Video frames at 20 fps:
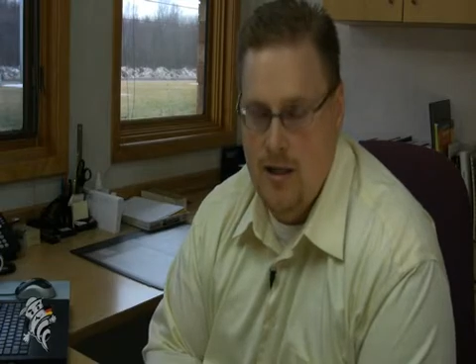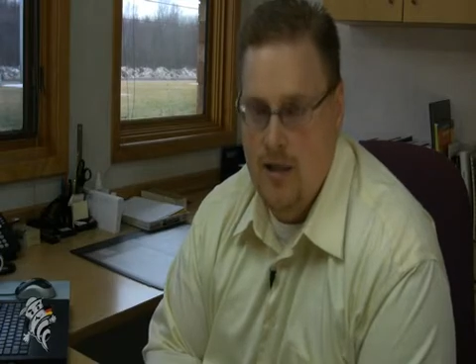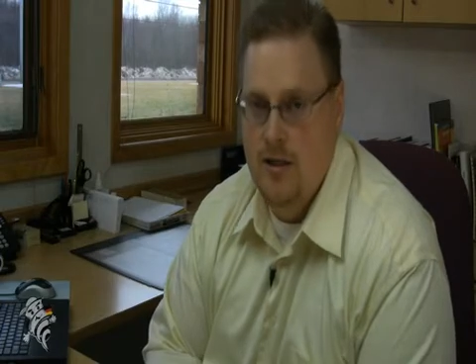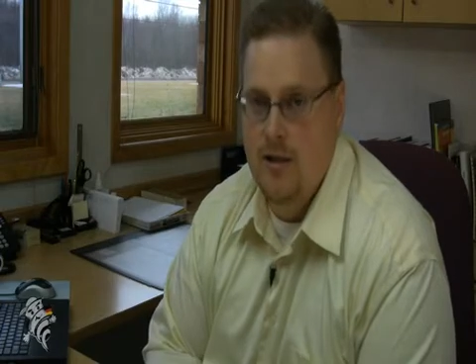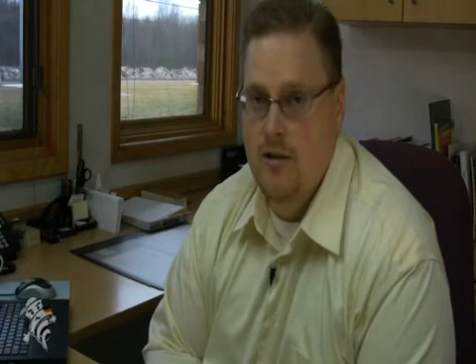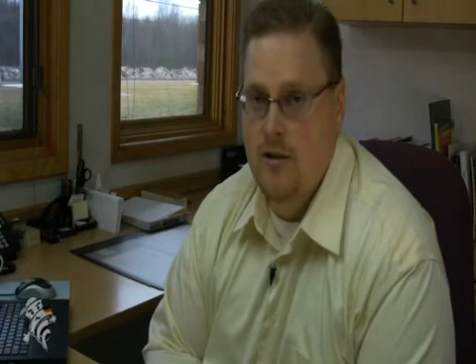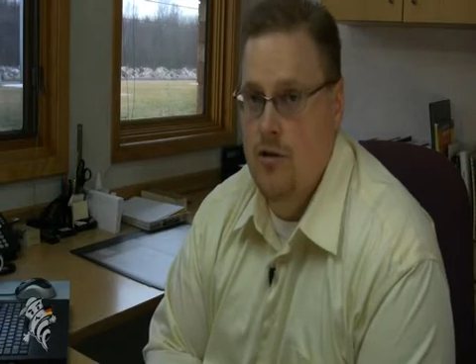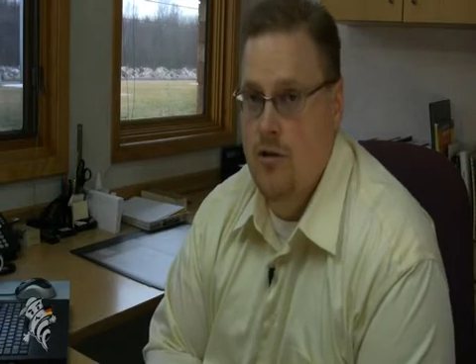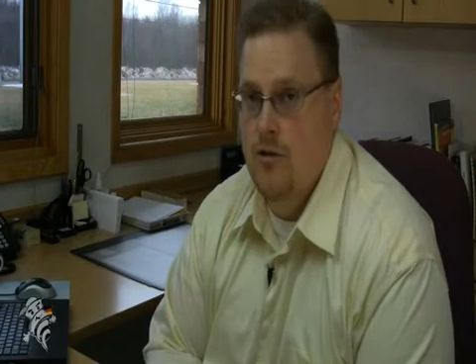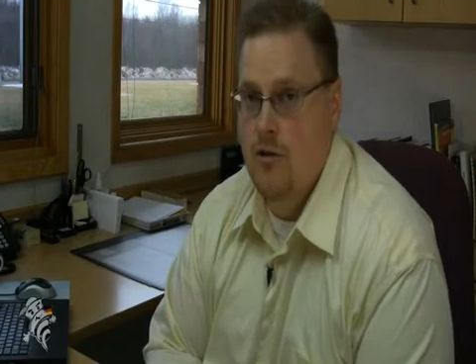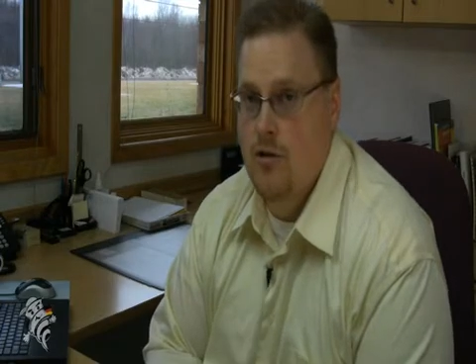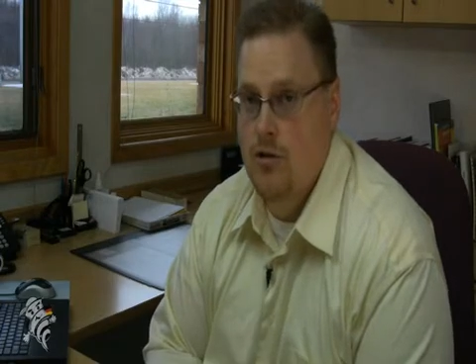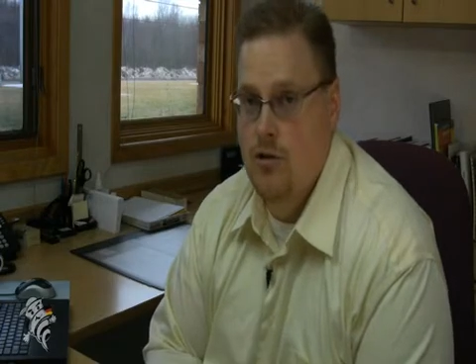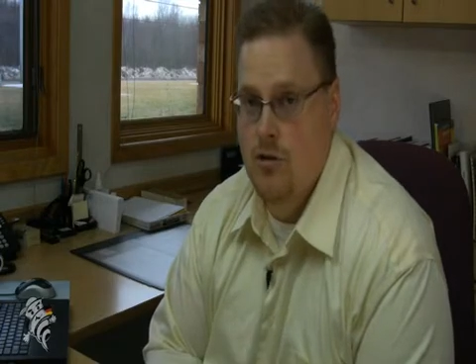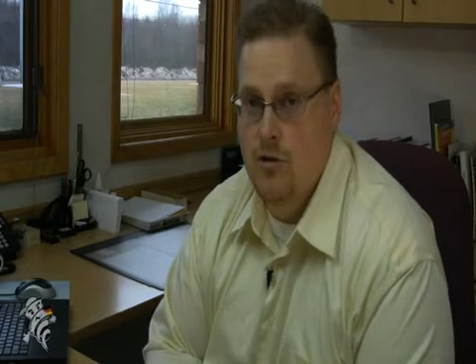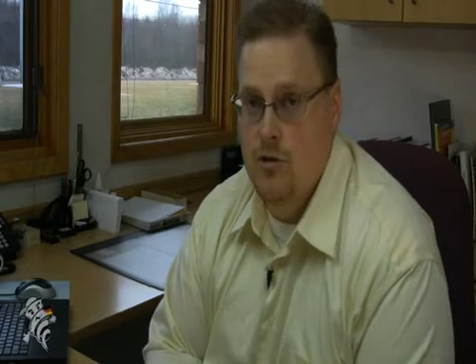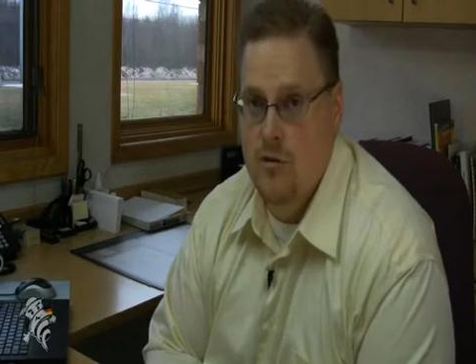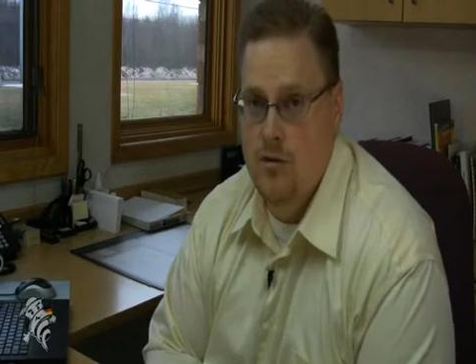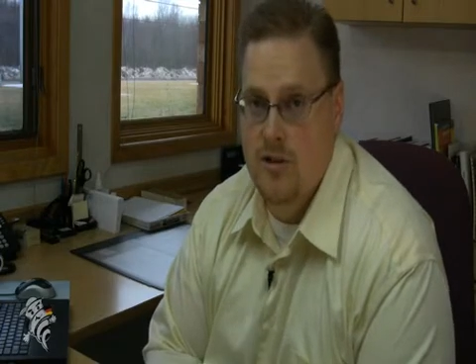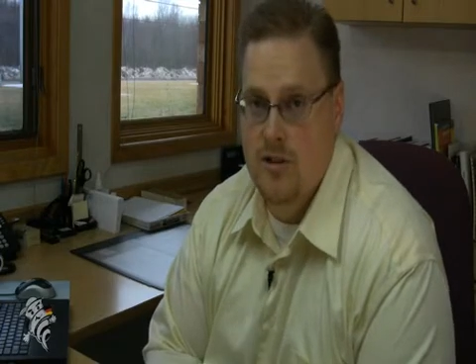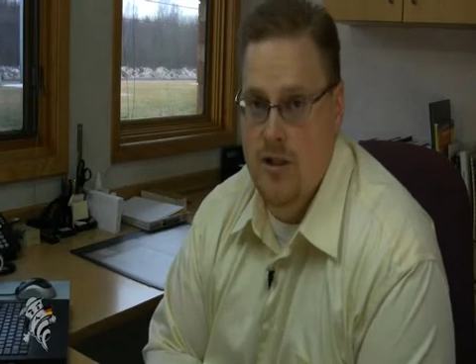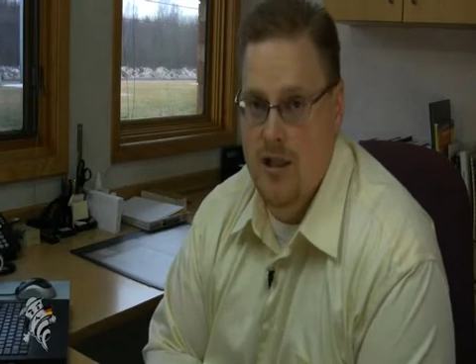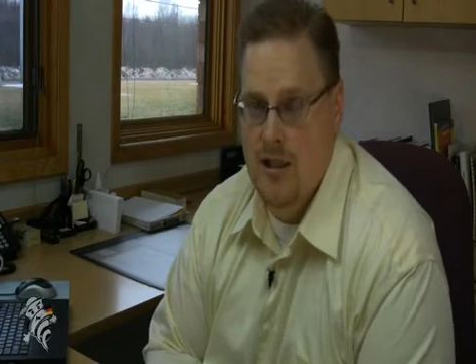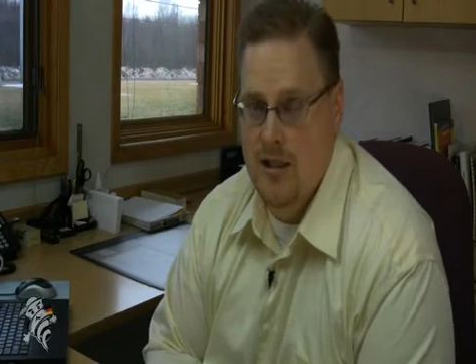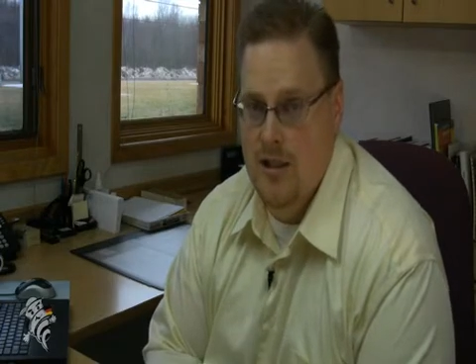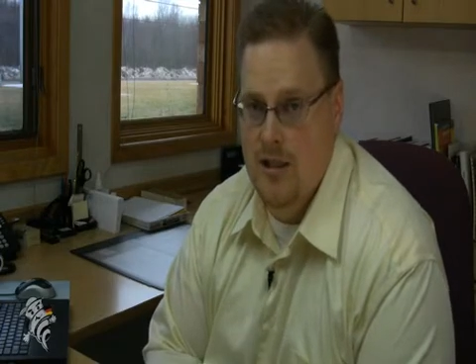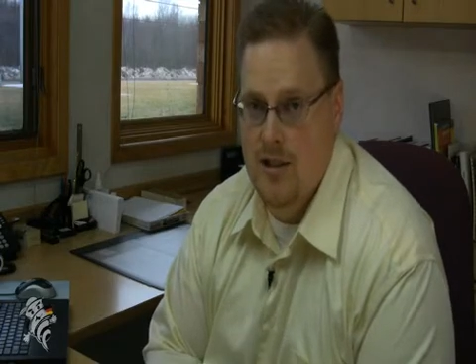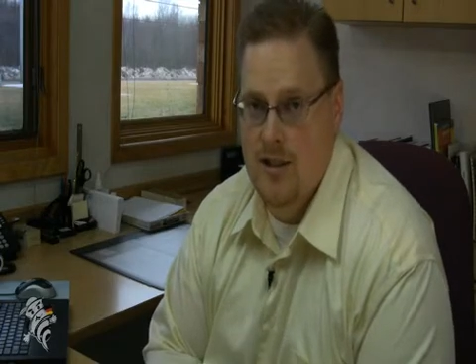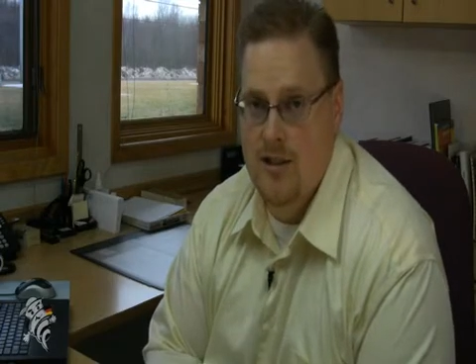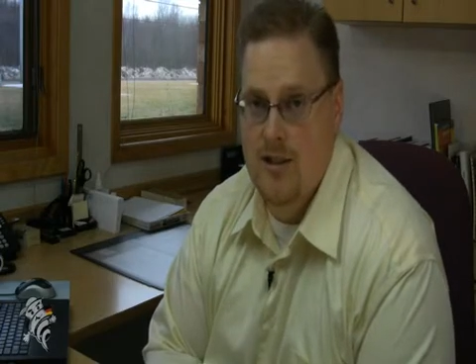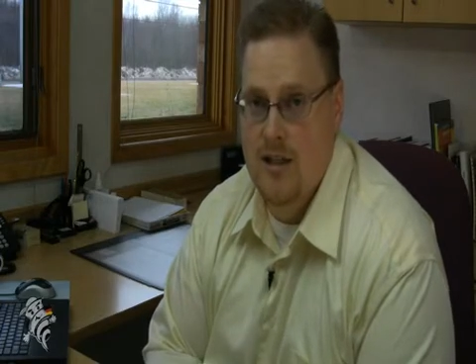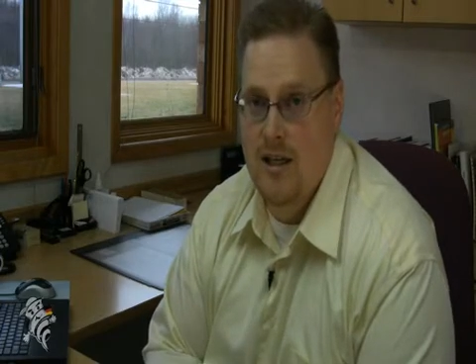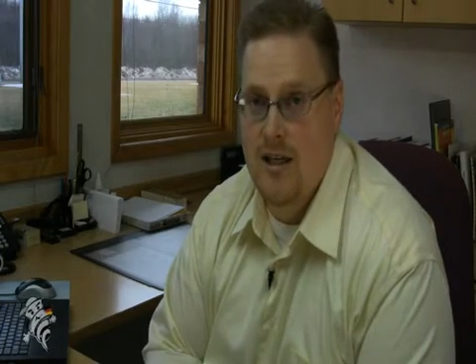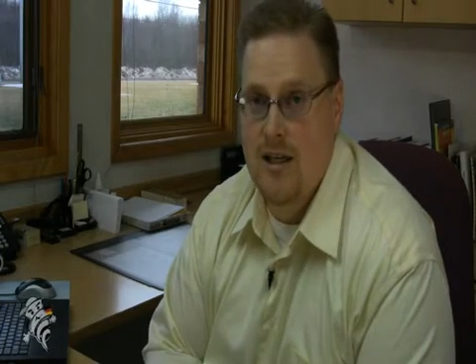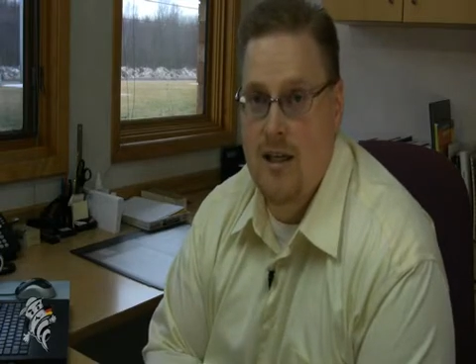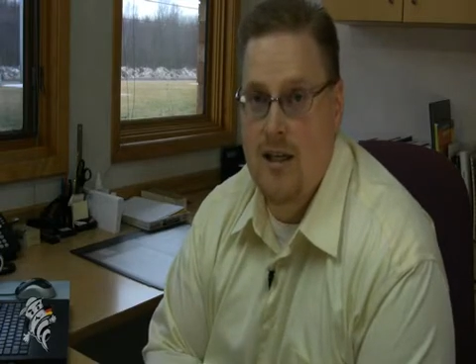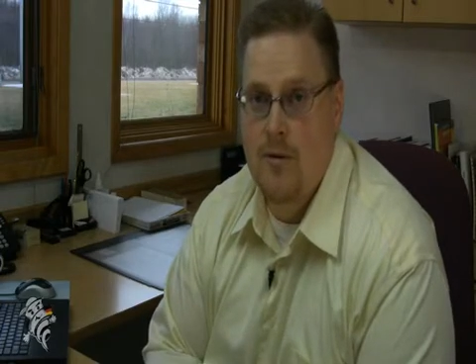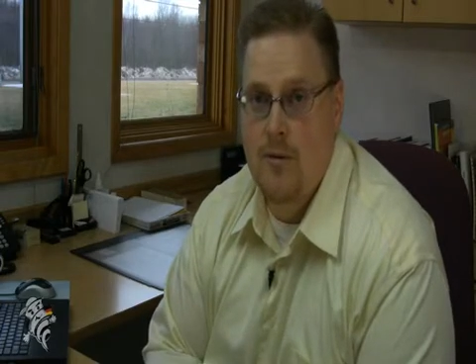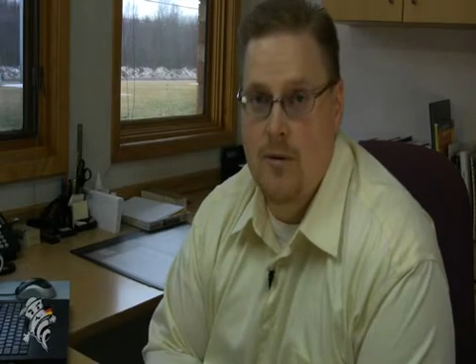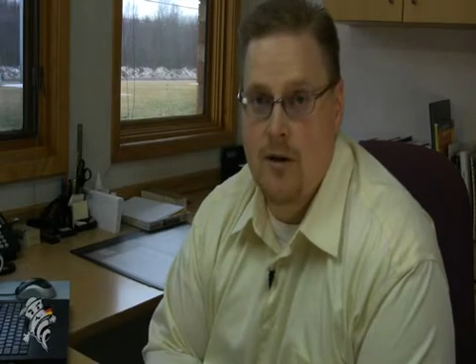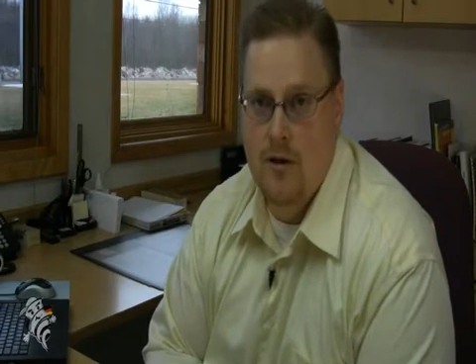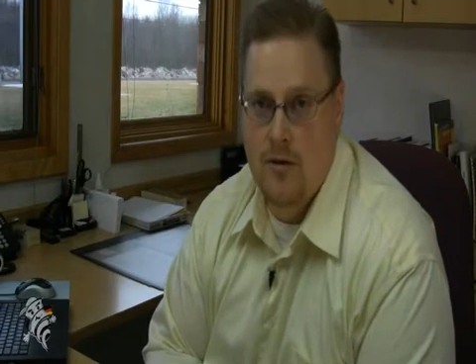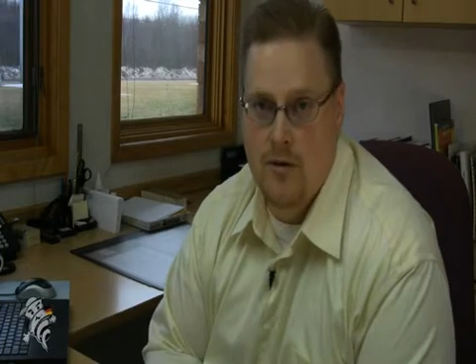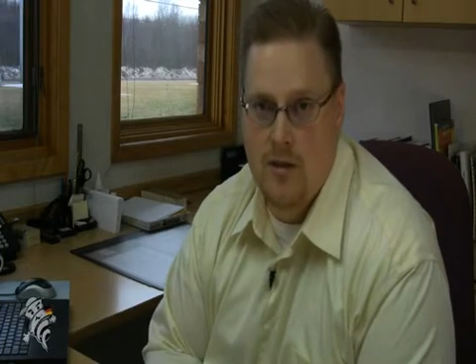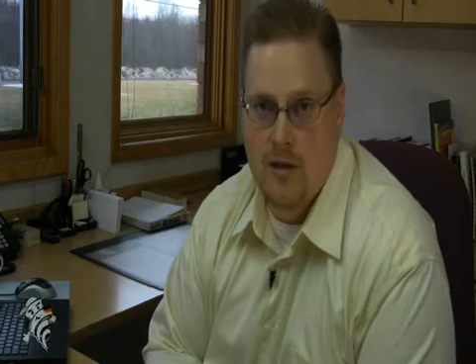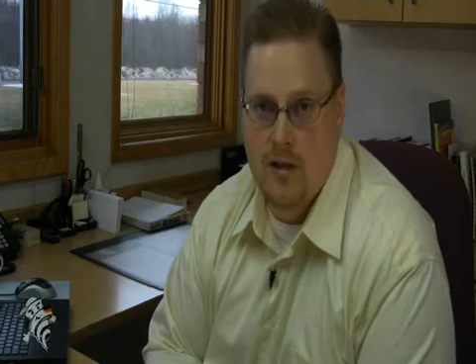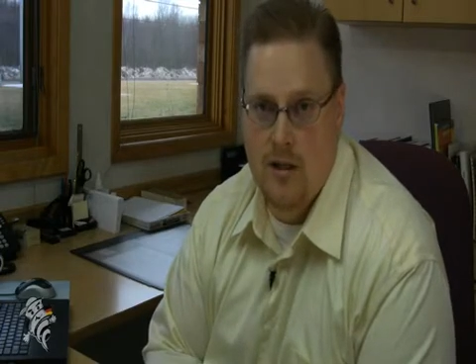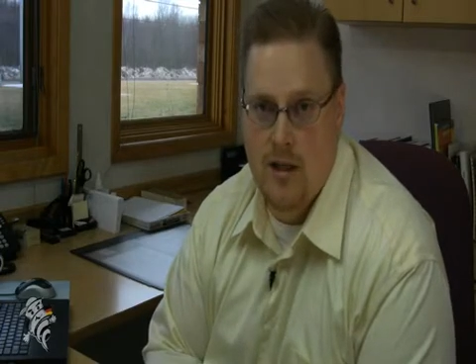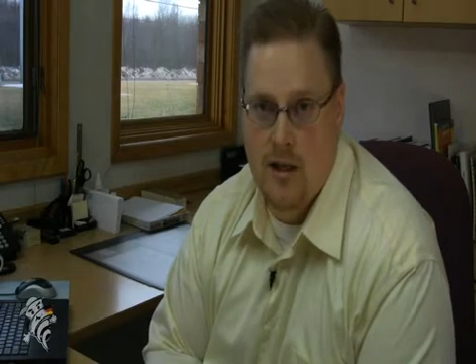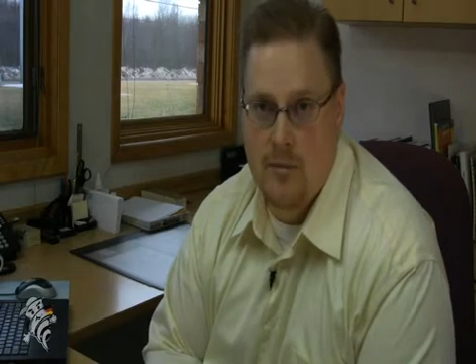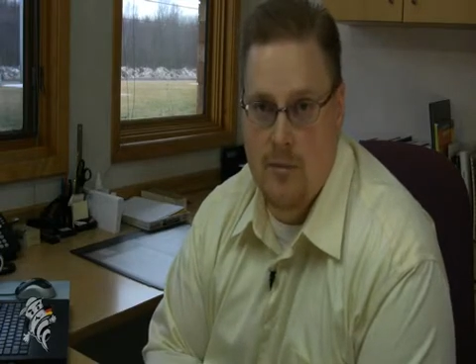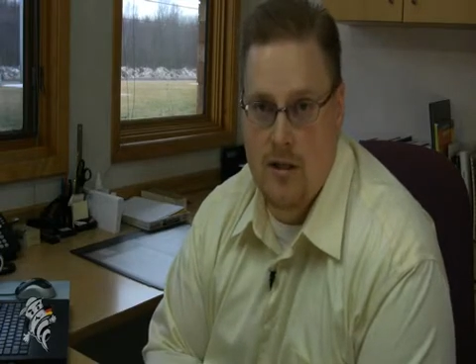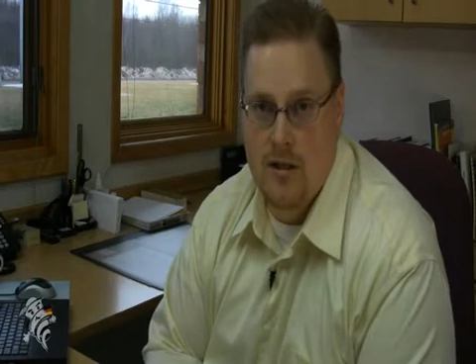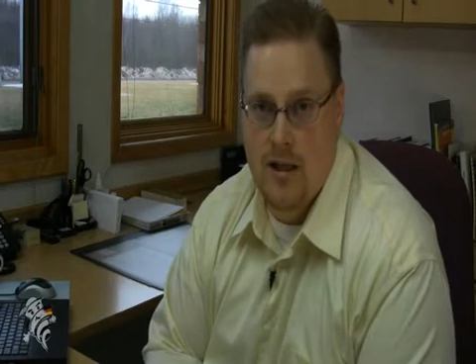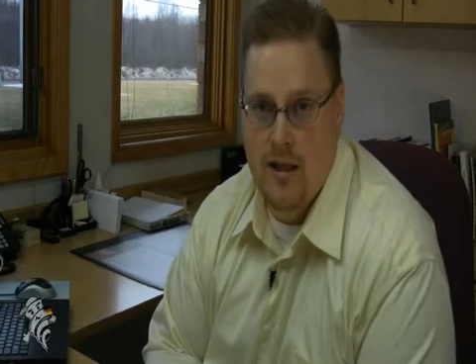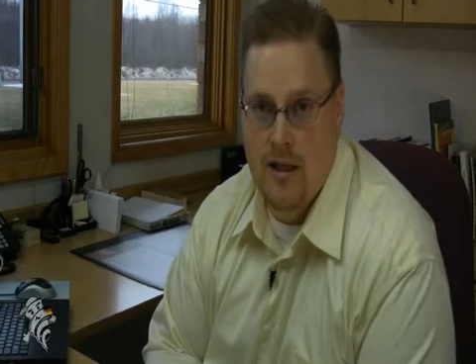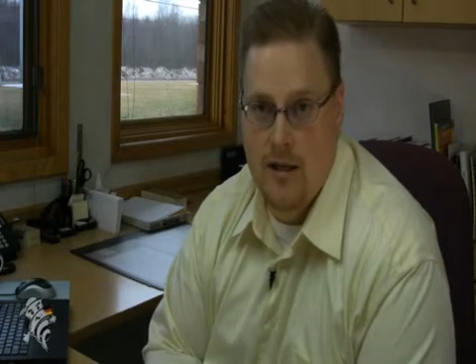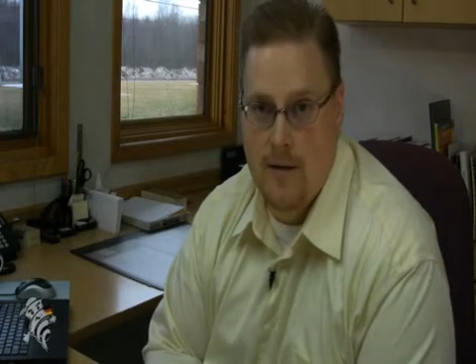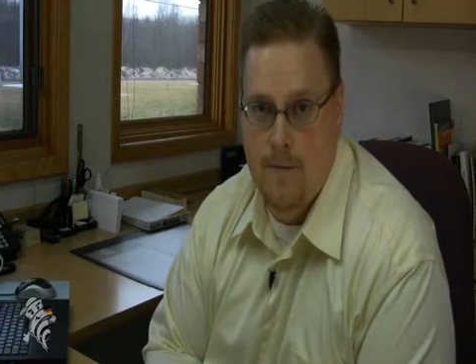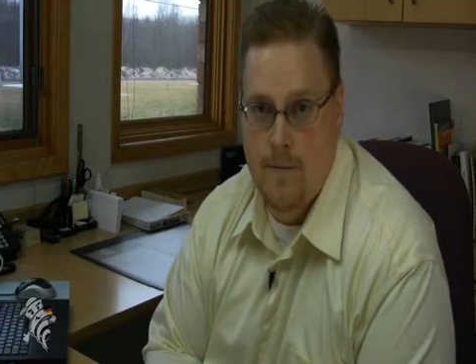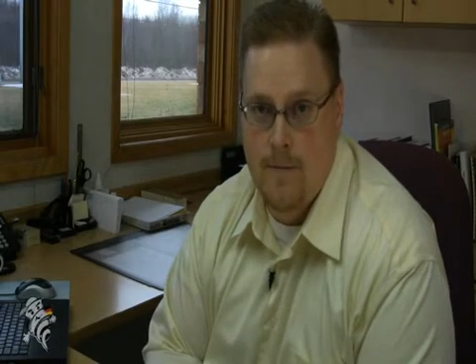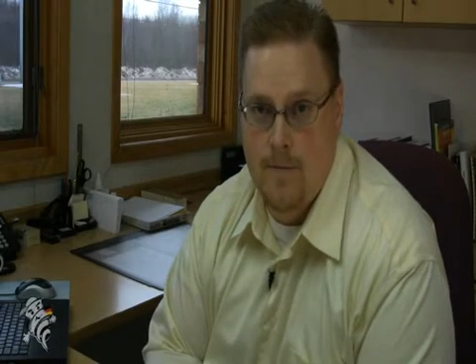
It clearly shows that it doesn't get any better than Climatek.